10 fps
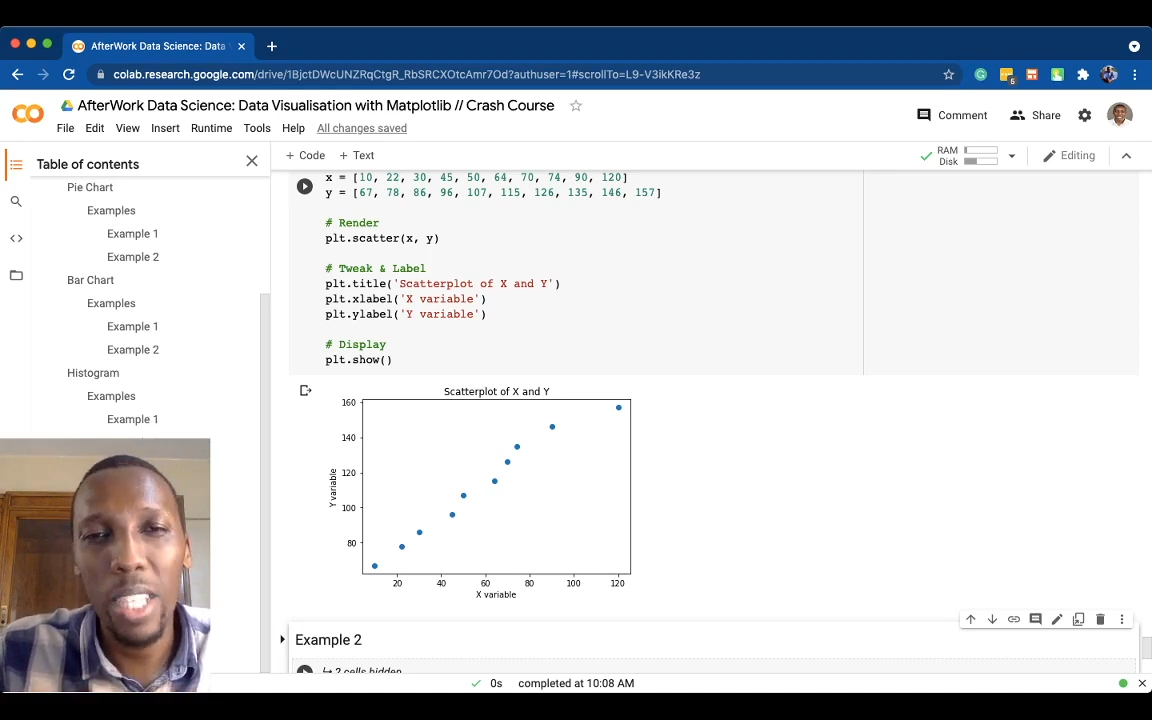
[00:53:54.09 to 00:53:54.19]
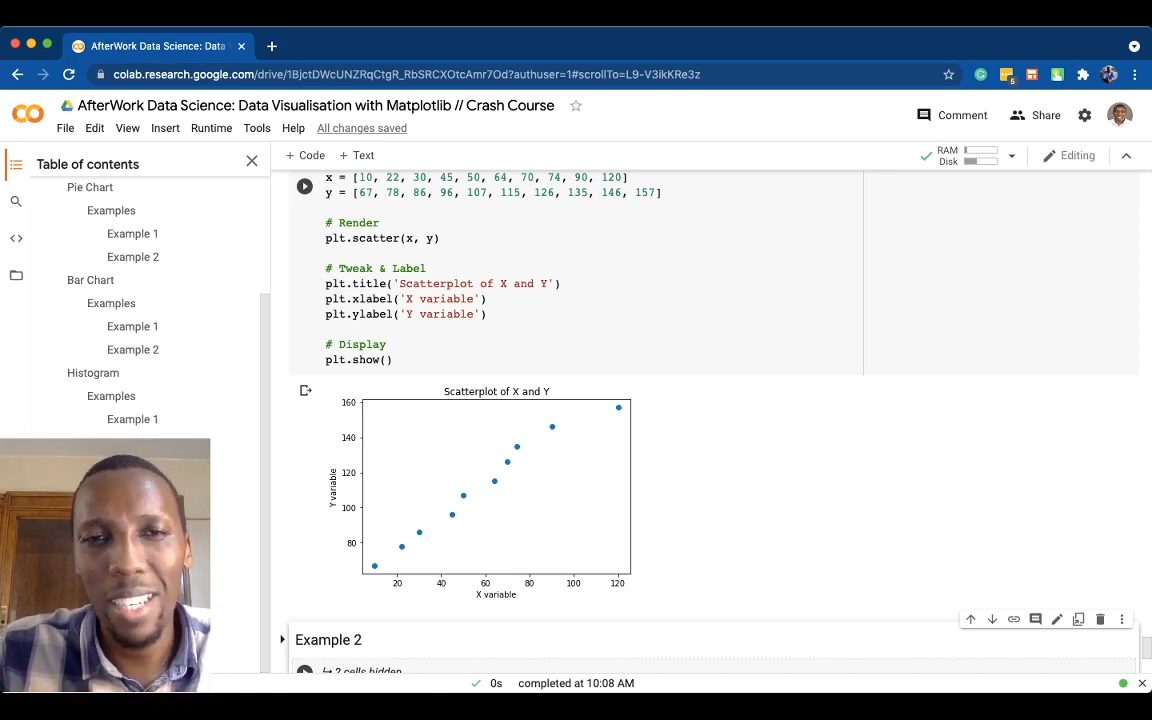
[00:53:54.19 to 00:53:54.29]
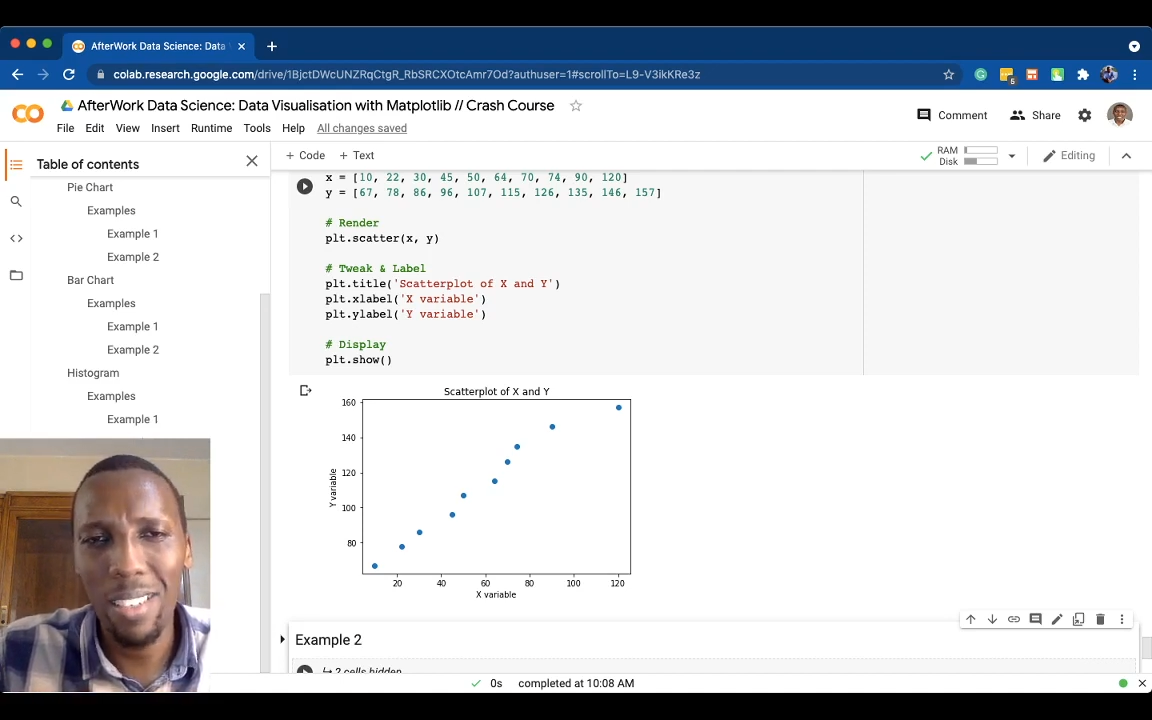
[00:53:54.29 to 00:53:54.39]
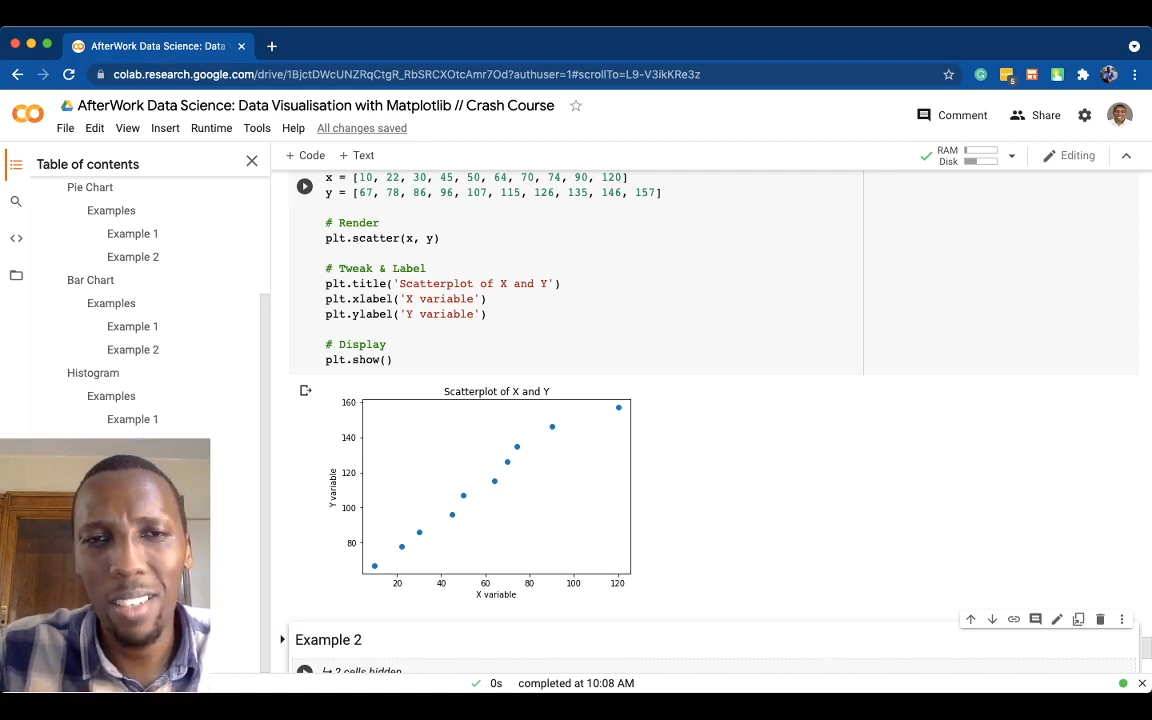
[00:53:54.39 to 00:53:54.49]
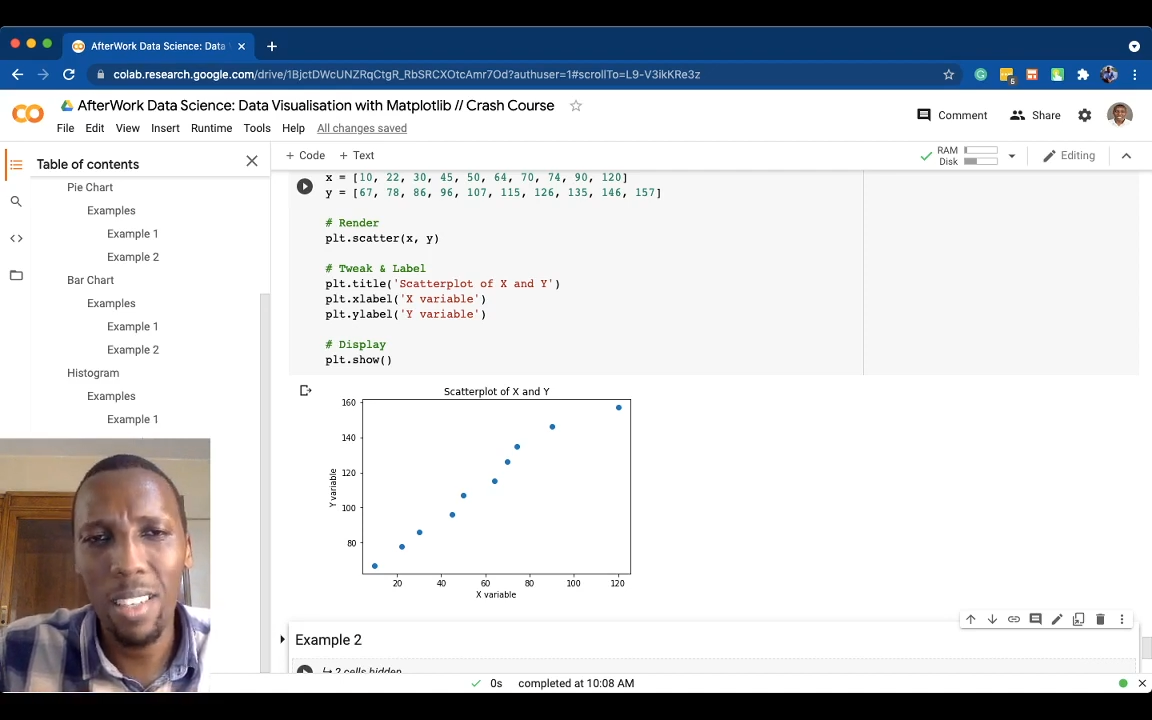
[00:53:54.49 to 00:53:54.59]

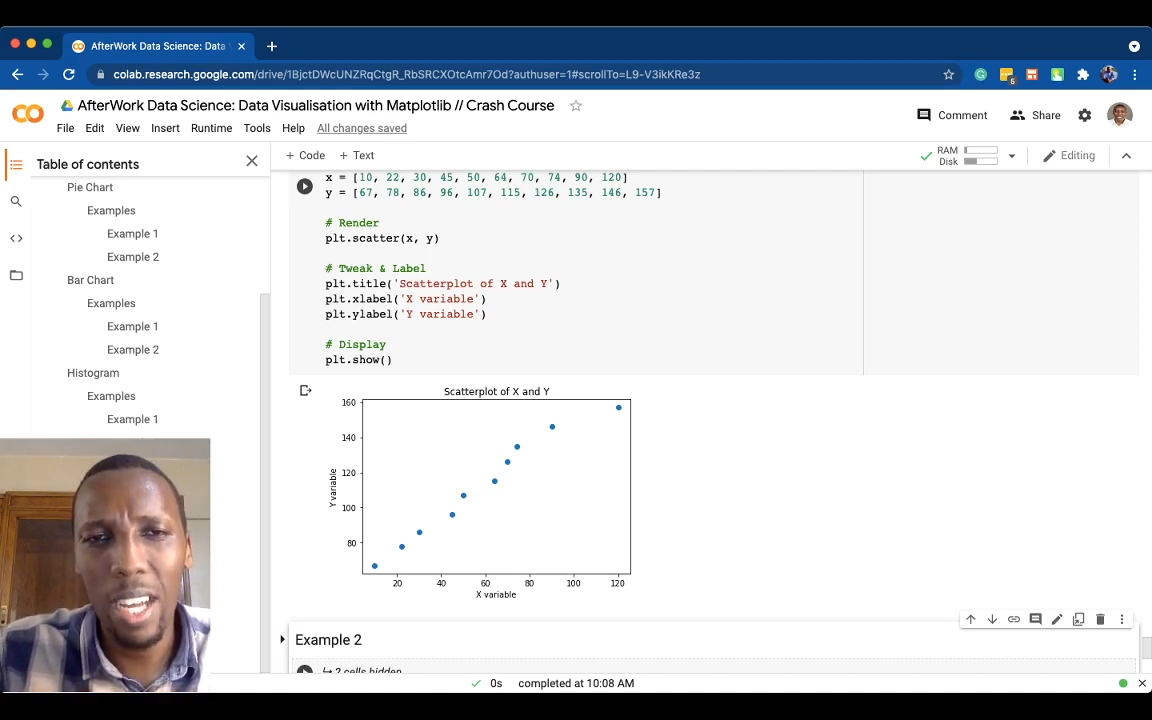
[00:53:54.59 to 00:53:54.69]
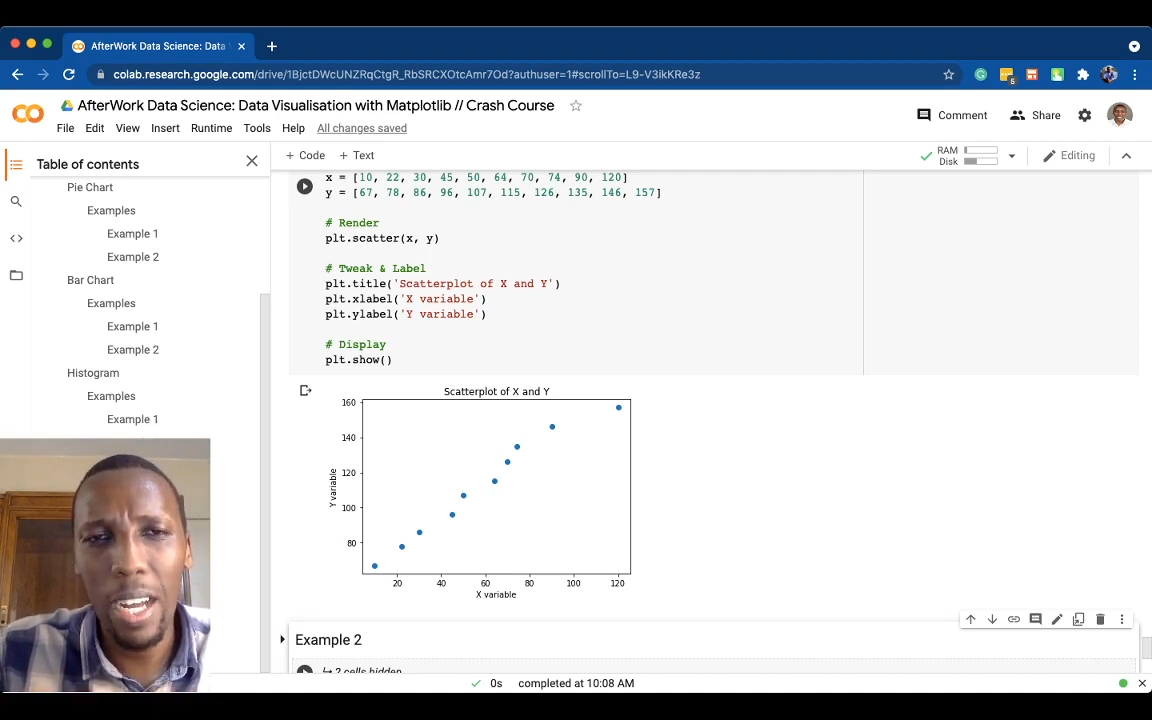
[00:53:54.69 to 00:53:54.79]
and